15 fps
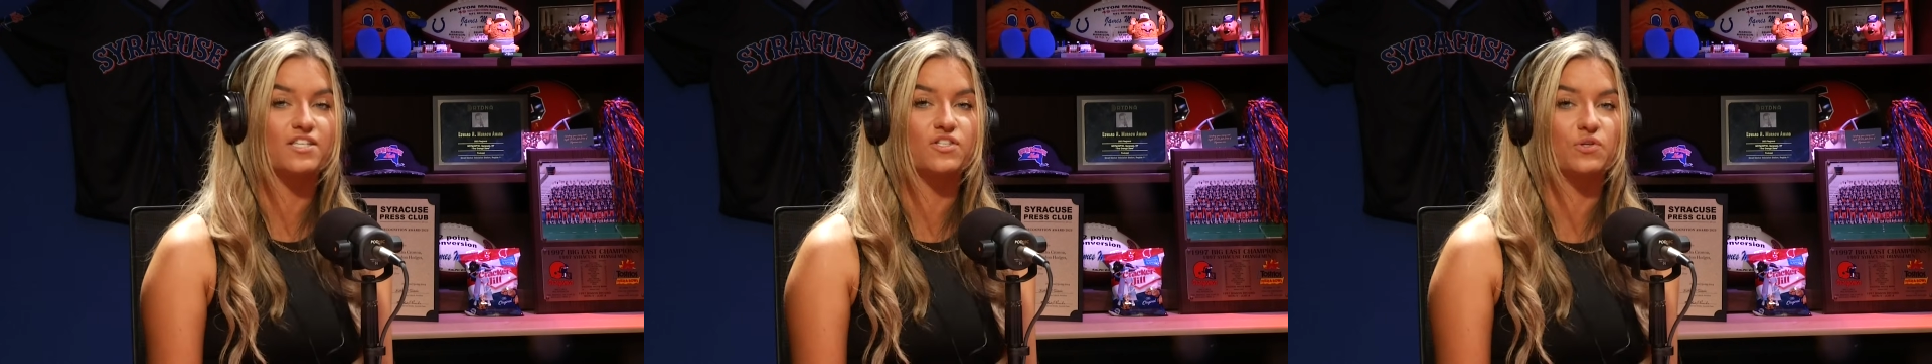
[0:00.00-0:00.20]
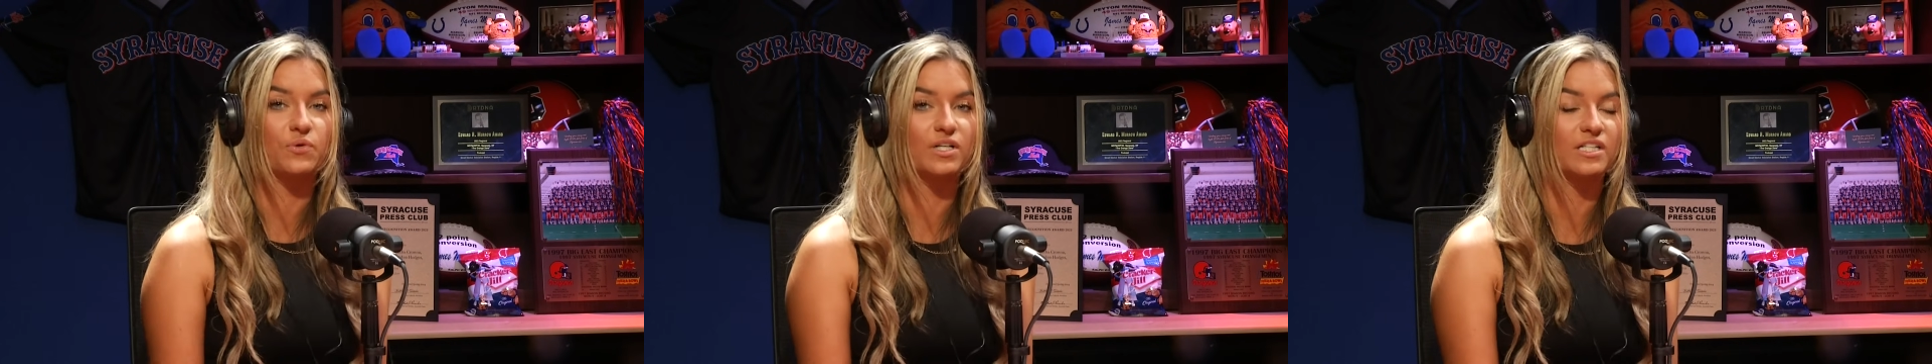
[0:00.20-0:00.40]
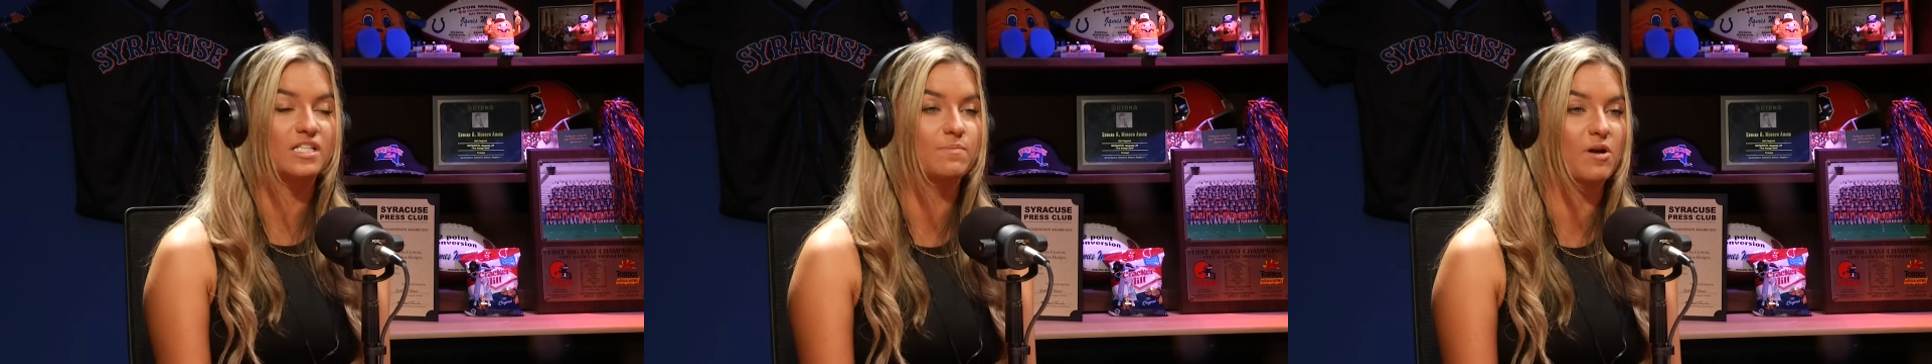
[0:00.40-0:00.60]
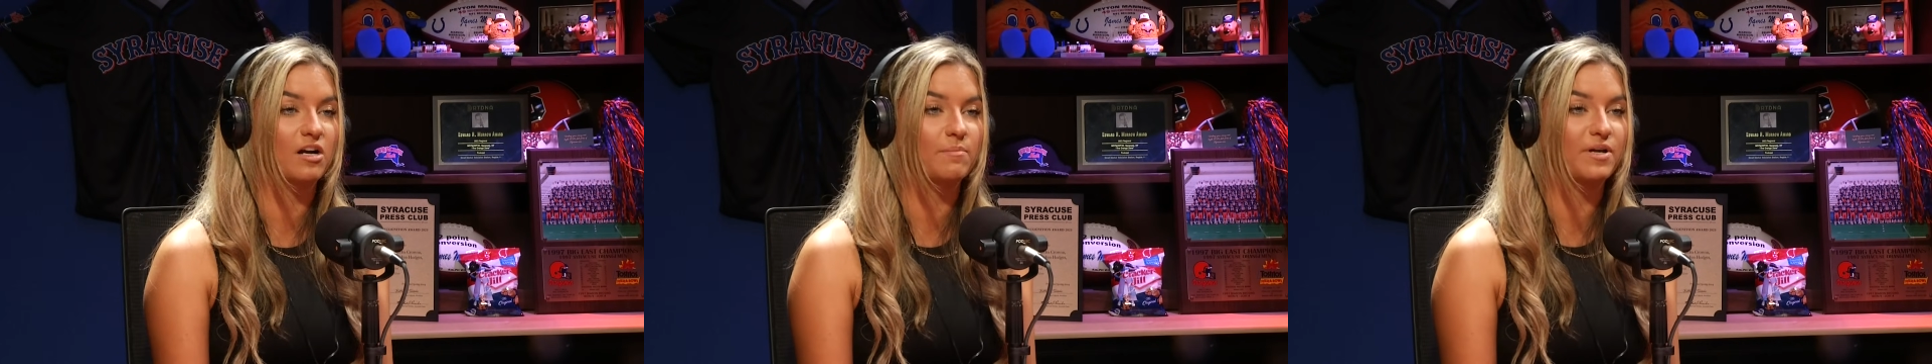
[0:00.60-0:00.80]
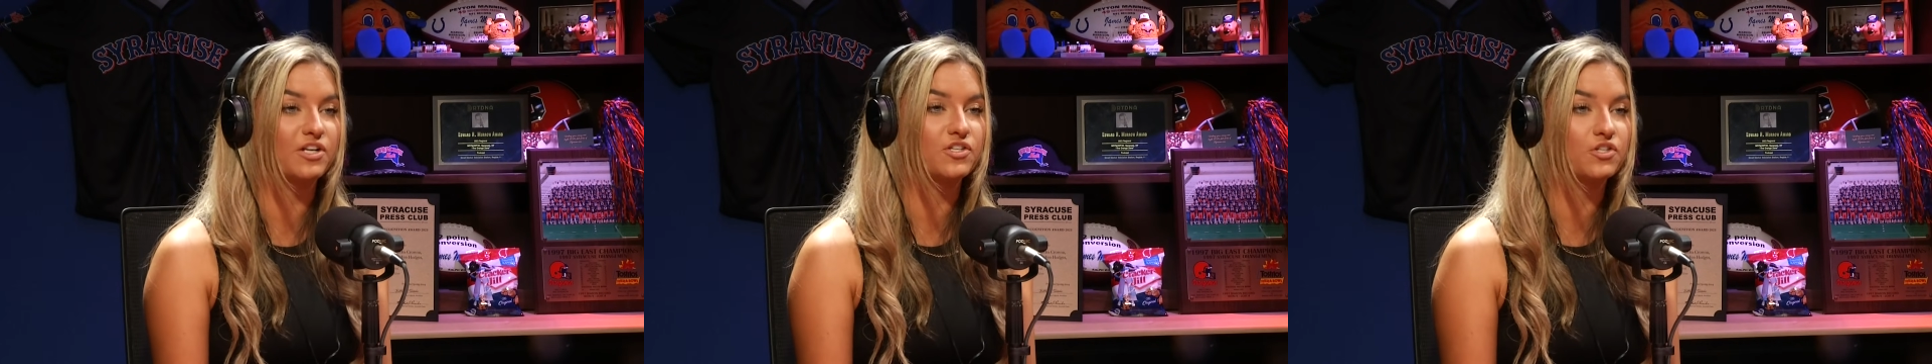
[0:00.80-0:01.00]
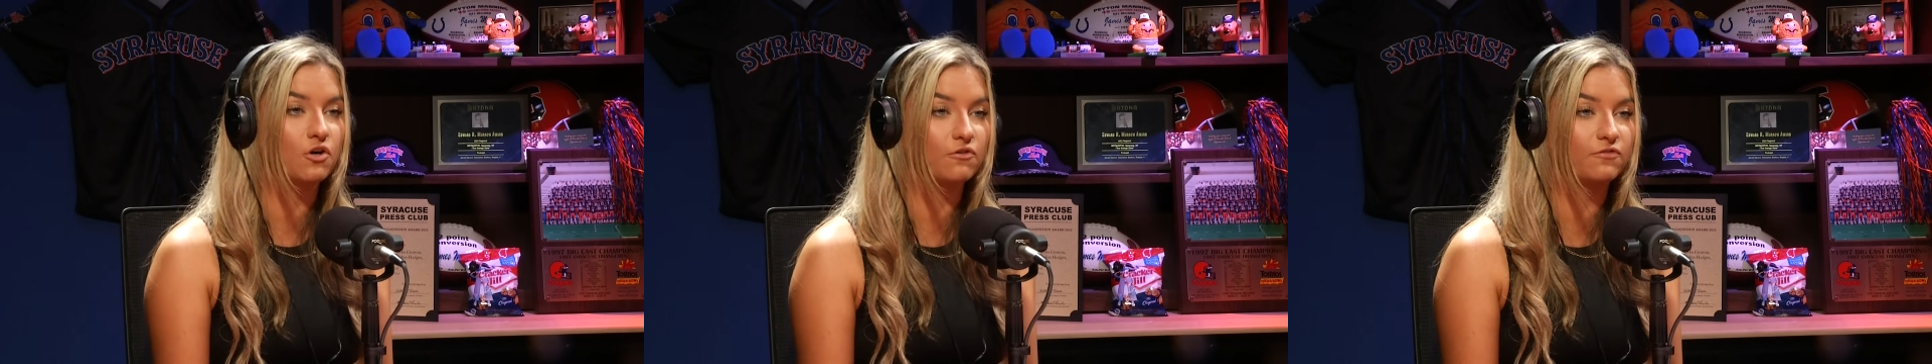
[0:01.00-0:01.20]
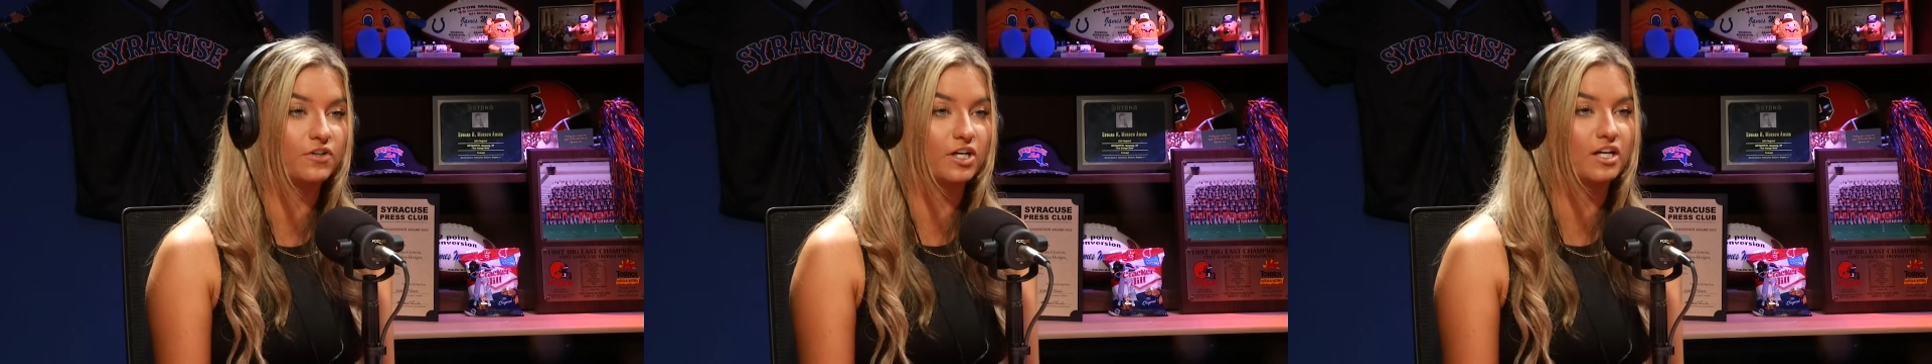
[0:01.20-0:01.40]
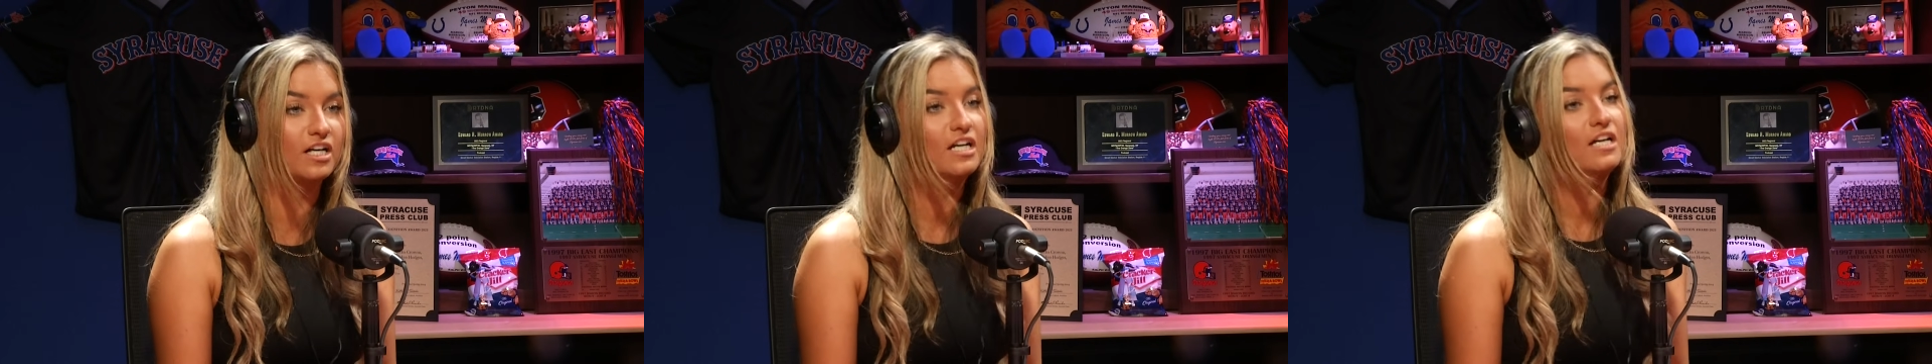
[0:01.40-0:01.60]
Stewart experiment is
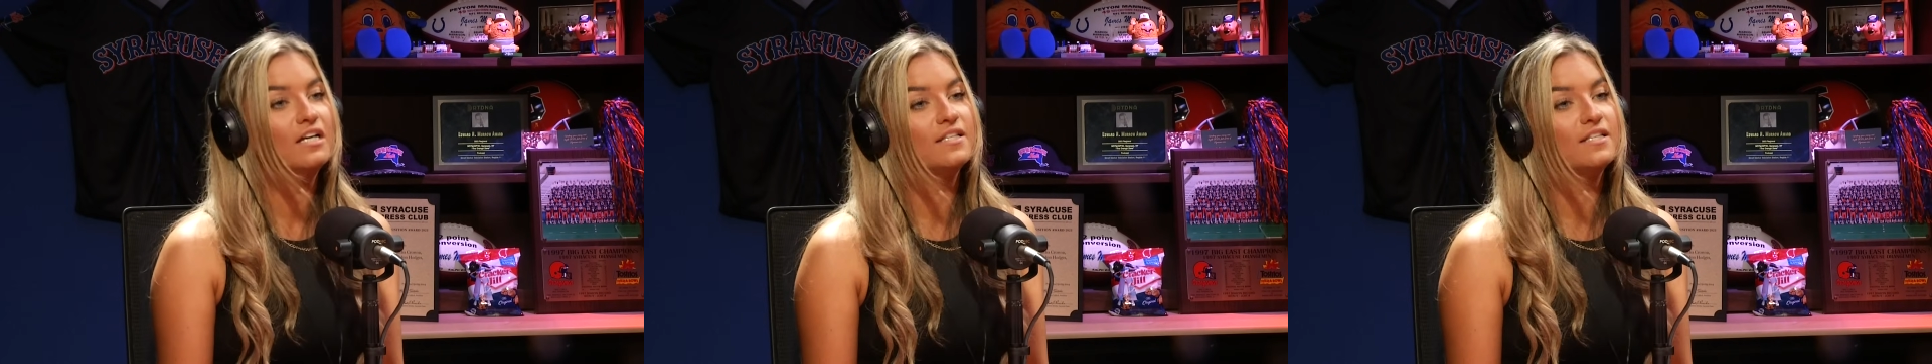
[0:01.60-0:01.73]
over.